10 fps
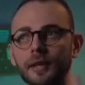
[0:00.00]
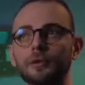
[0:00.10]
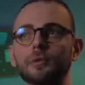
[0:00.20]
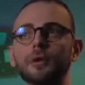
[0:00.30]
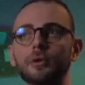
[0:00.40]

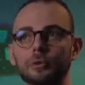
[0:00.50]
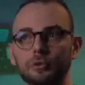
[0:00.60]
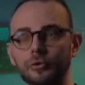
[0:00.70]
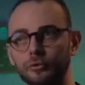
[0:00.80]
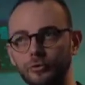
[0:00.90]
And we are
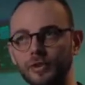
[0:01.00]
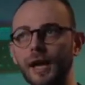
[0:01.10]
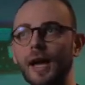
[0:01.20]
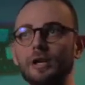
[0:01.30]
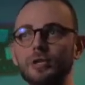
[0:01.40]
also reducing
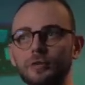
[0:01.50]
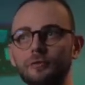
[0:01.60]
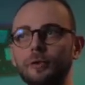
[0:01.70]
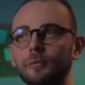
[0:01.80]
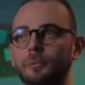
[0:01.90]
ash
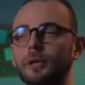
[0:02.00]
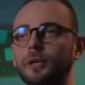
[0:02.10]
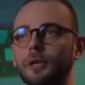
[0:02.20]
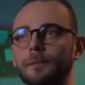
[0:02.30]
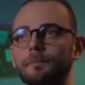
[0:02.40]
from the
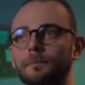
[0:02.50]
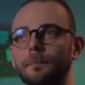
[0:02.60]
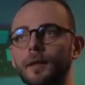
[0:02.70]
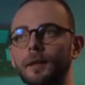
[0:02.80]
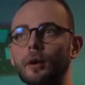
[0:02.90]
burning
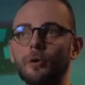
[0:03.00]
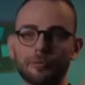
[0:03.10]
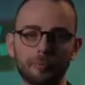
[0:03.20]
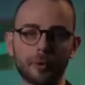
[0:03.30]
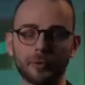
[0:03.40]

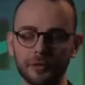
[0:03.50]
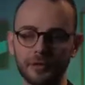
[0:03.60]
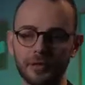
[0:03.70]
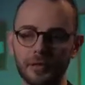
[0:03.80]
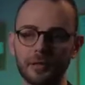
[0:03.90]
of both
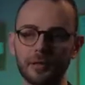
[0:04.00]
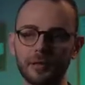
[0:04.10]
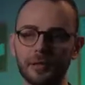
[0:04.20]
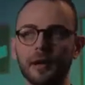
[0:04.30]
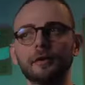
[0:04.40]
the
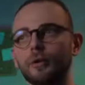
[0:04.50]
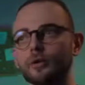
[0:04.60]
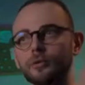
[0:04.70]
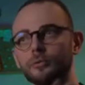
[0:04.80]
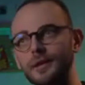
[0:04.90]

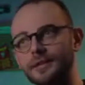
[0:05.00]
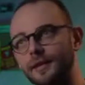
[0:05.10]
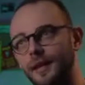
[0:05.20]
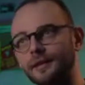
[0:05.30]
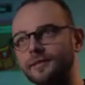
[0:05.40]
agricultural
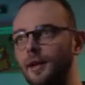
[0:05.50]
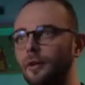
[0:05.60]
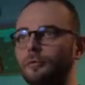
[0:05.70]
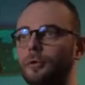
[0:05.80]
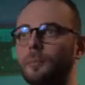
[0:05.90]
waste and the
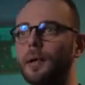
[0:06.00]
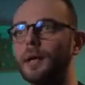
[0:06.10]
styrofoam.